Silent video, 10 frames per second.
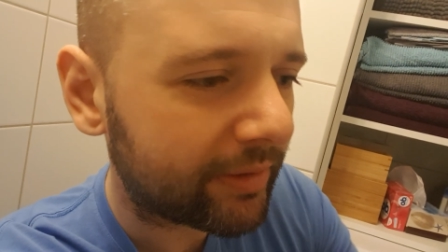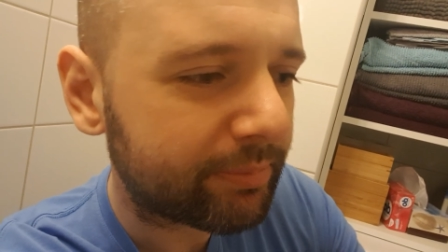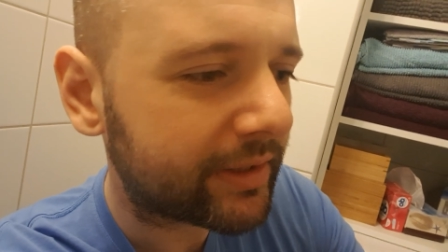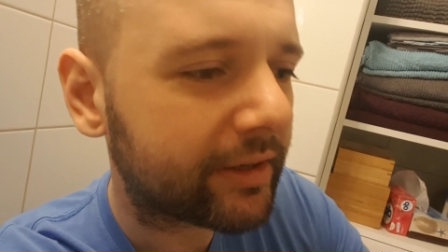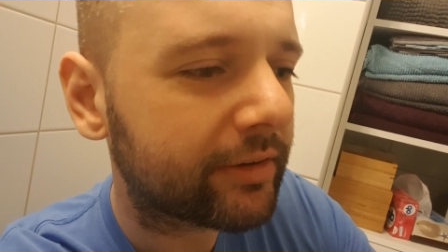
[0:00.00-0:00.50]

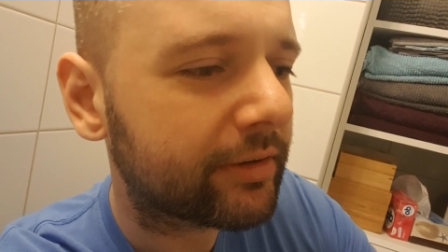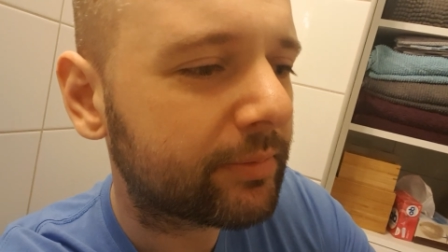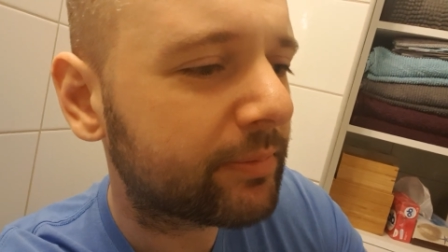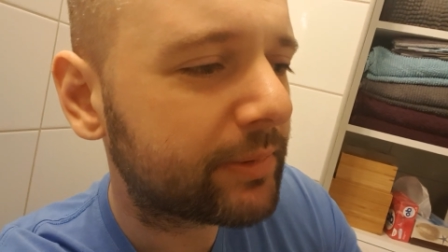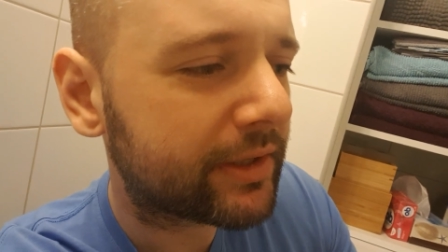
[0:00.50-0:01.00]
And
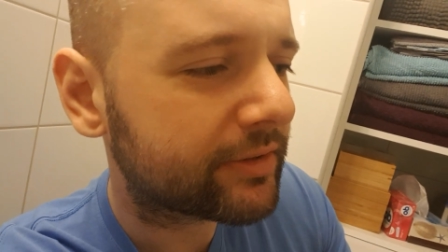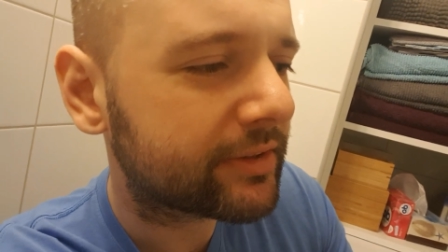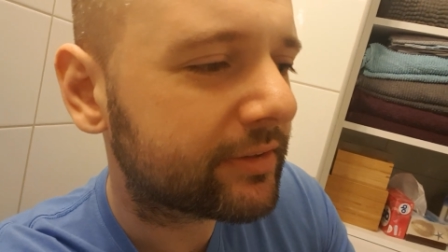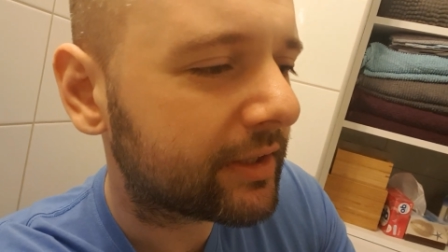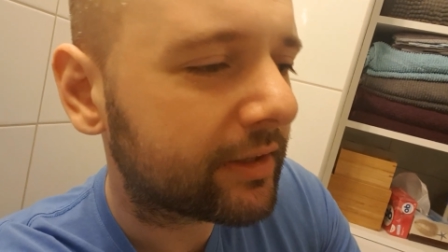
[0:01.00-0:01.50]
because
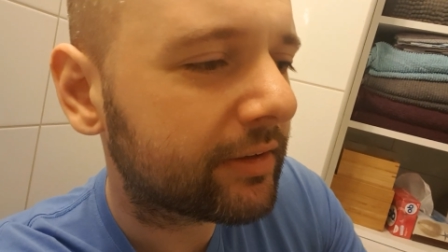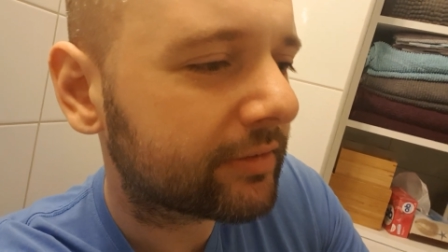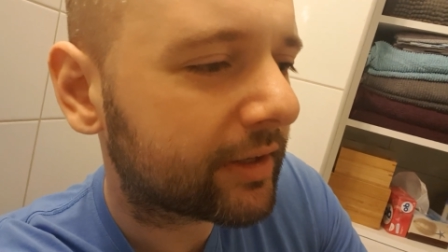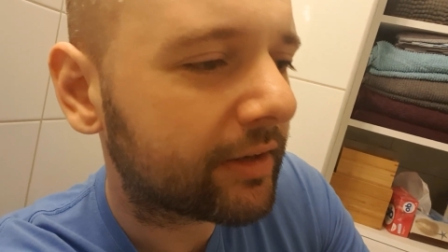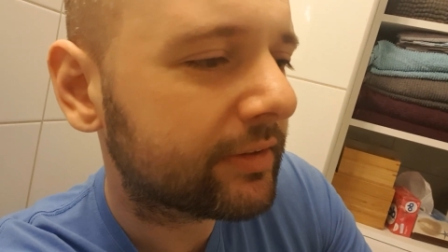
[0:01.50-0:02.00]
the thing
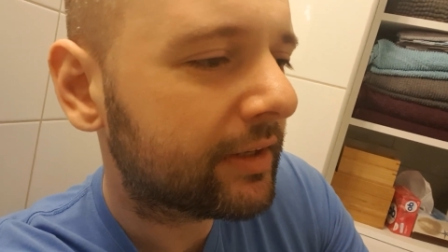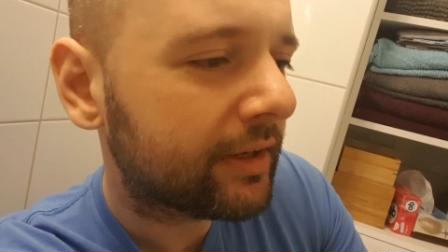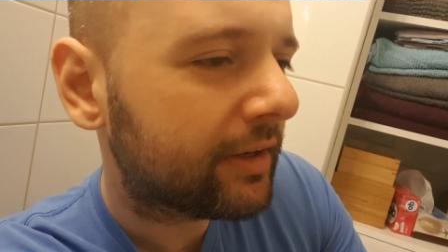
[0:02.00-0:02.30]
is, guys,